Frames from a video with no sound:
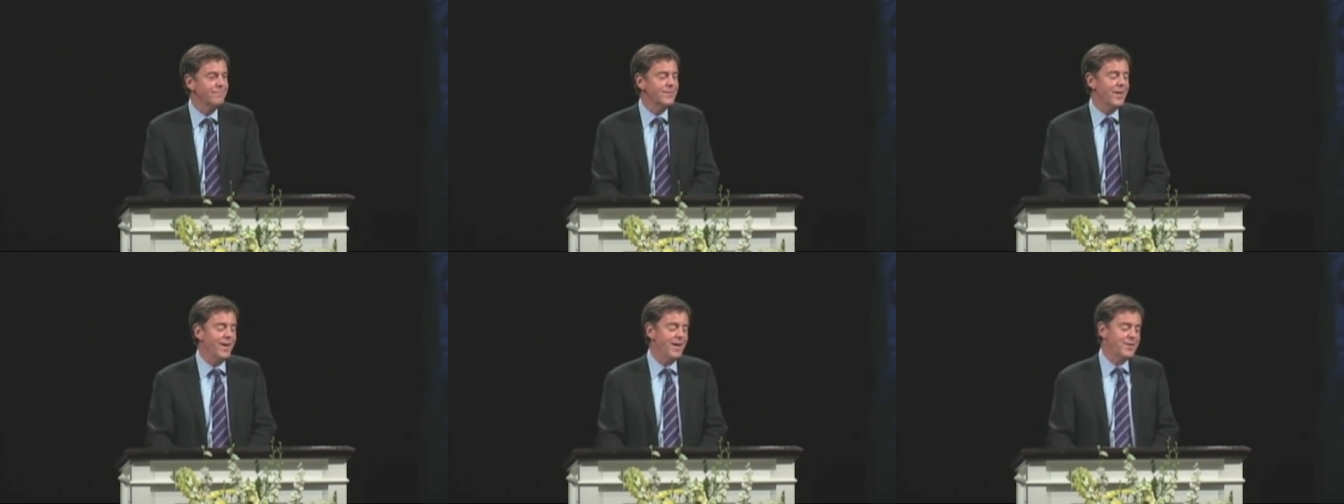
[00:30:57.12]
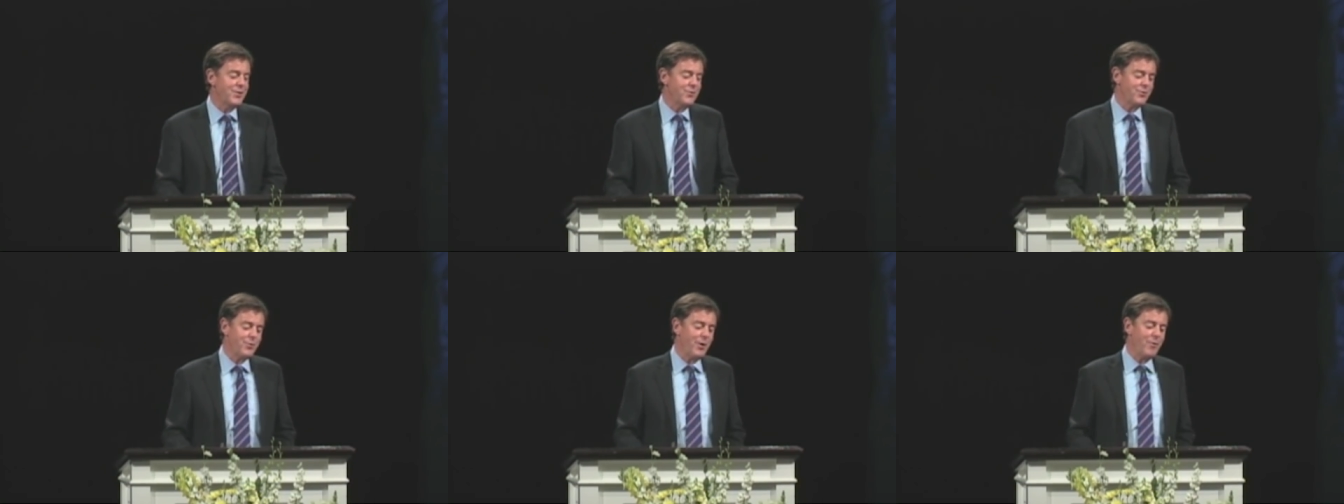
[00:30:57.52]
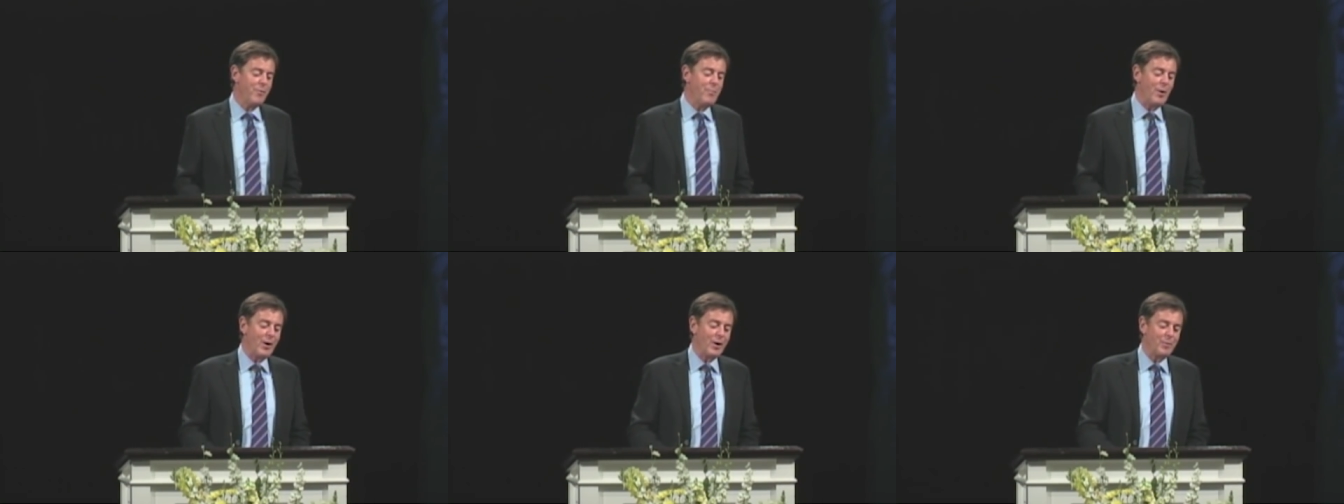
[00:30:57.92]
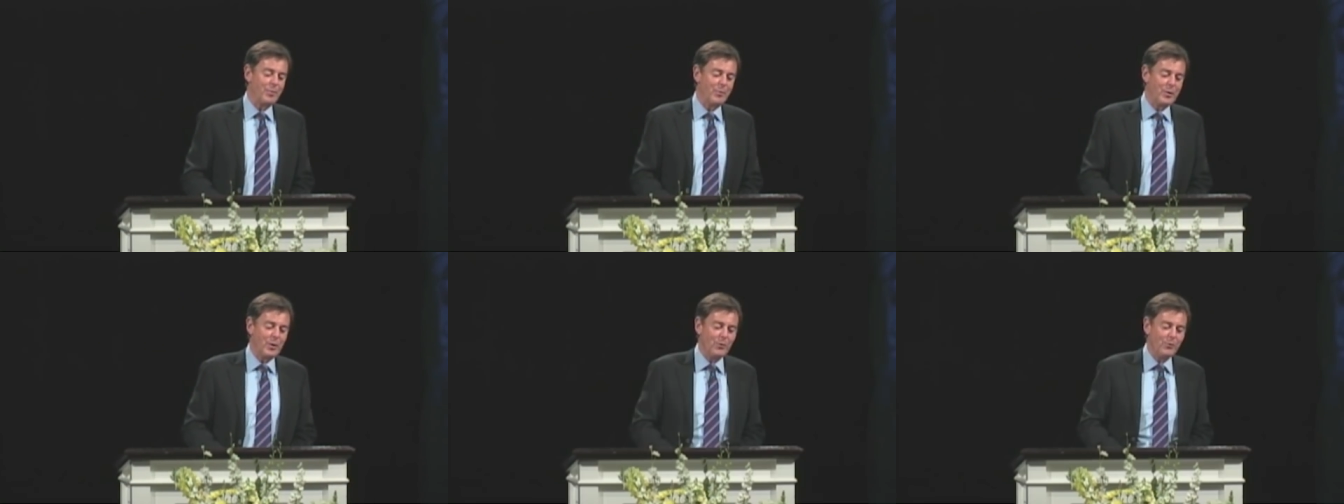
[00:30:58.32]
It's quite
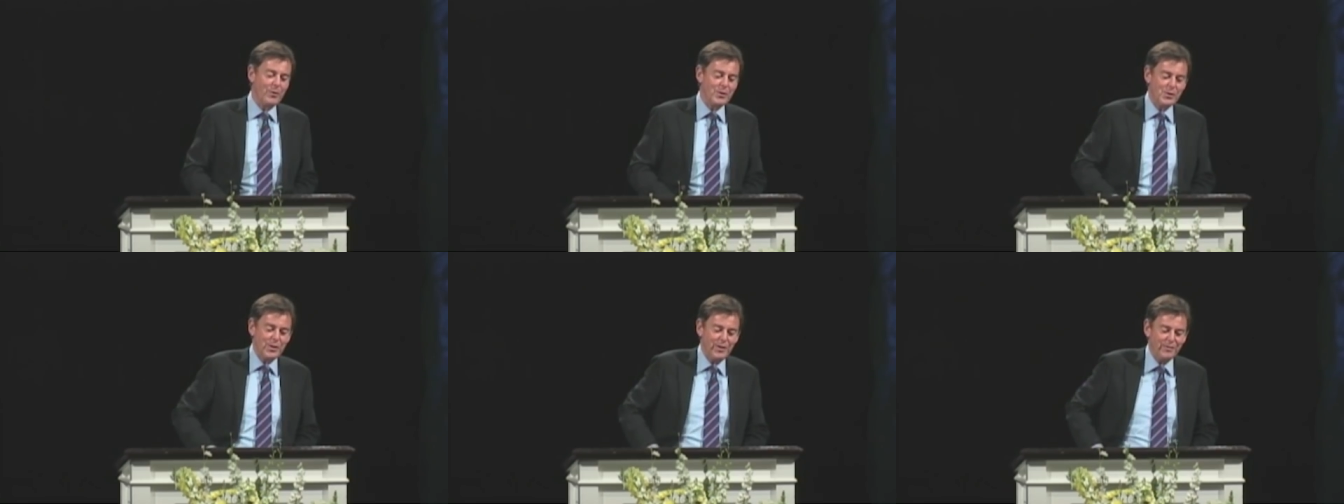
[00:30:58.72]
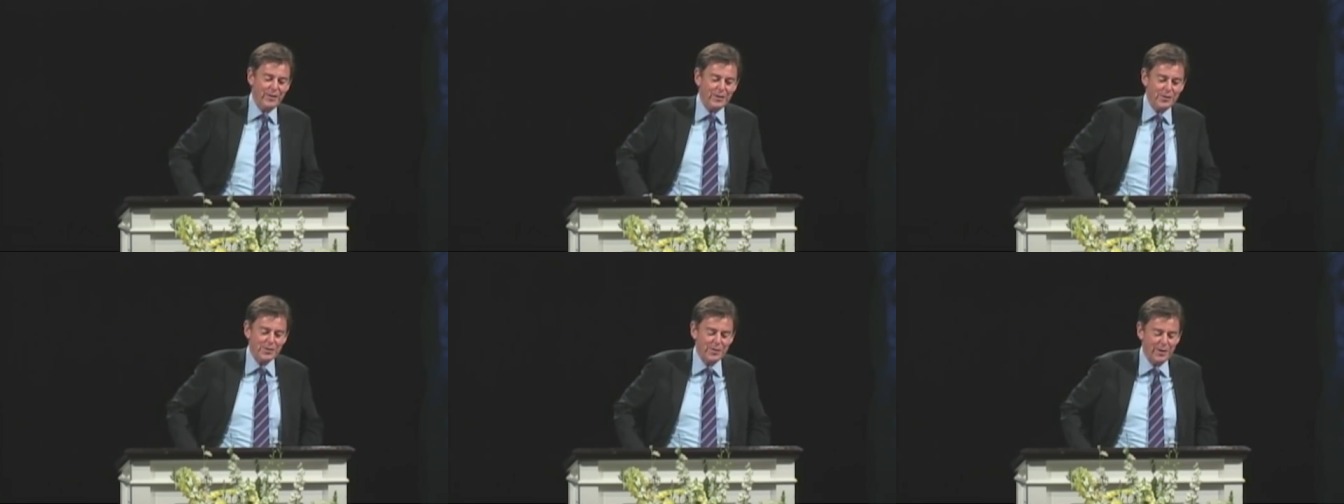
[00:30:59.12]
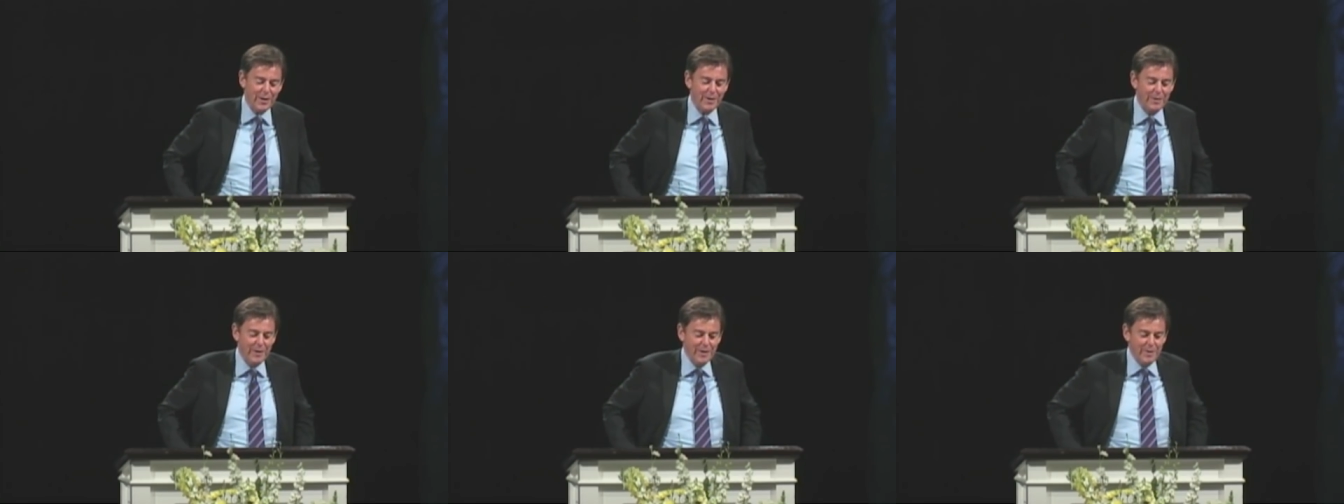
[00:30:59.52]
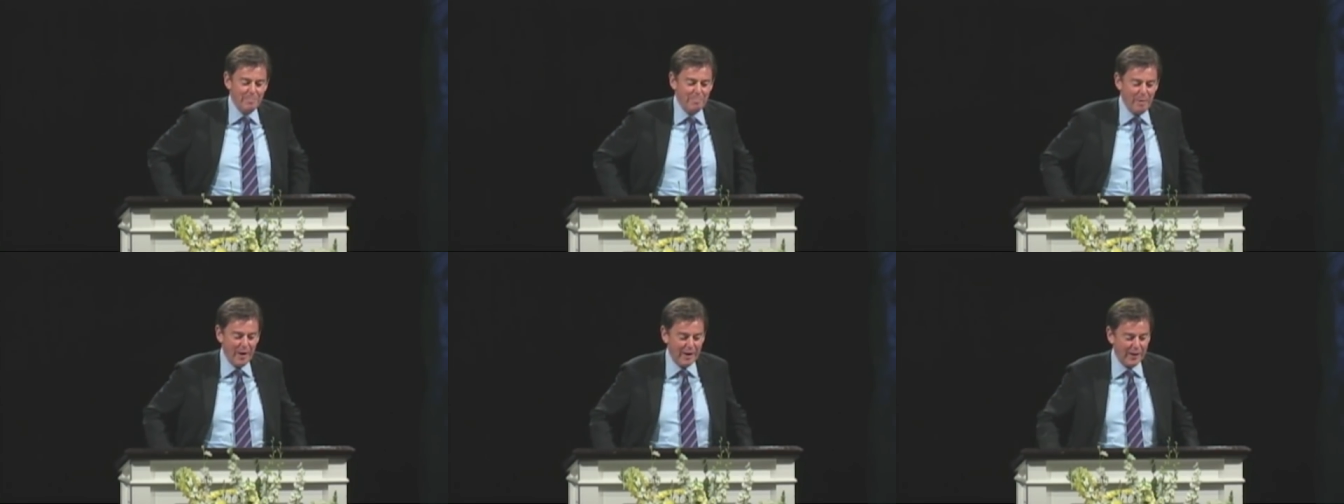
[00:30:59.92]
remarkable when you receive these uh,
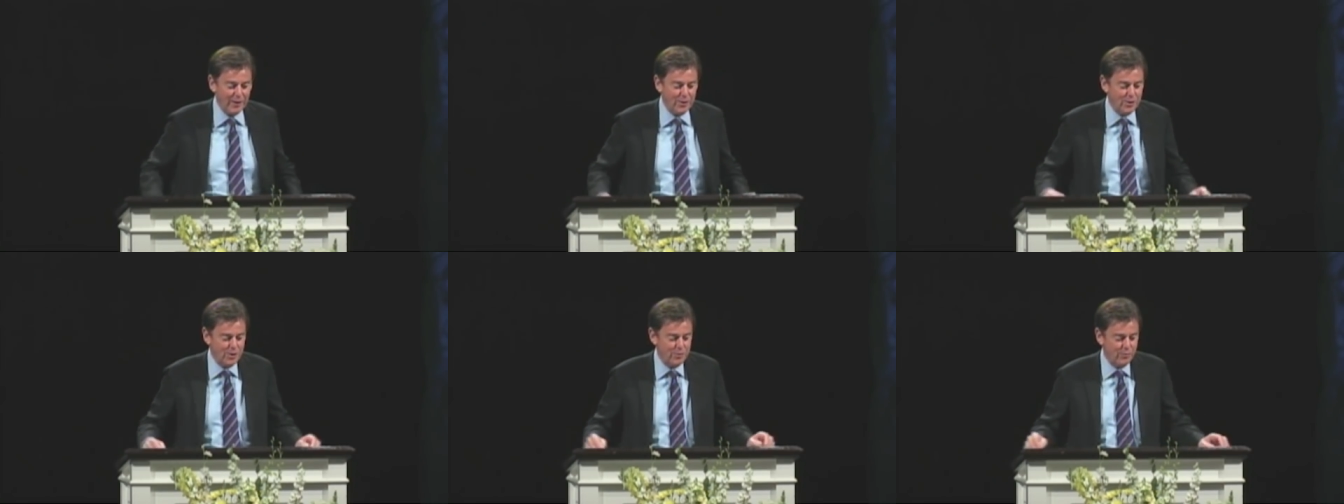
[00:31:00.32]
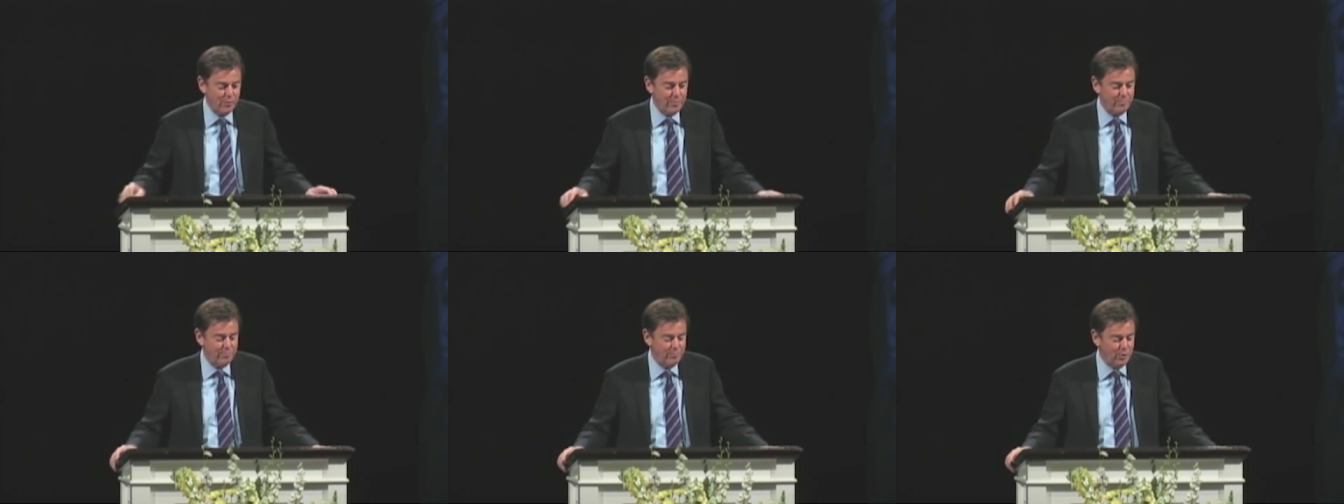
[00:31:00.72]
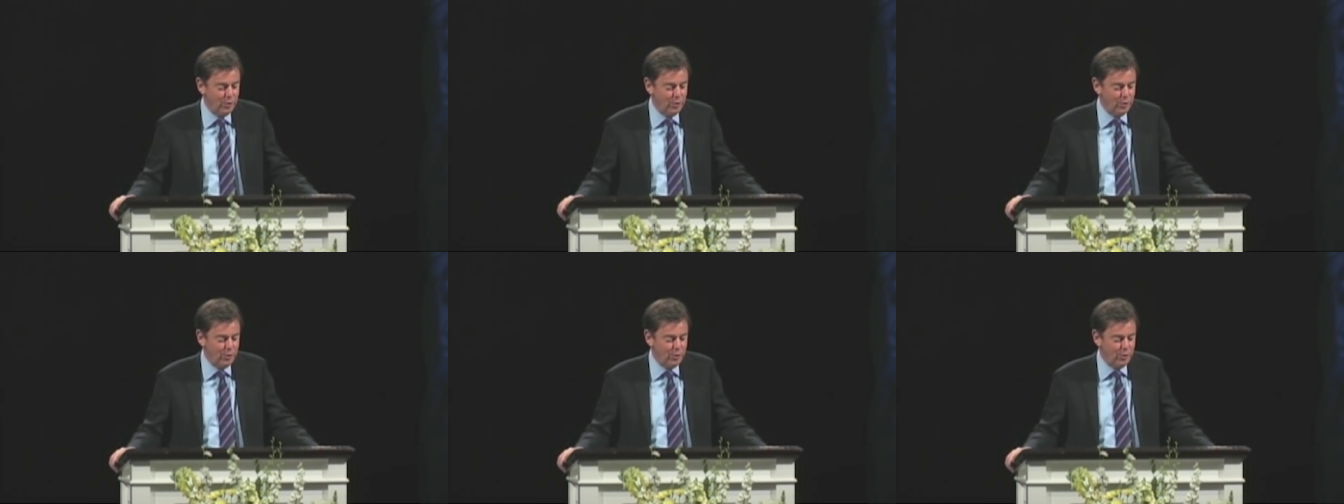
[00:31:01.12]
packages from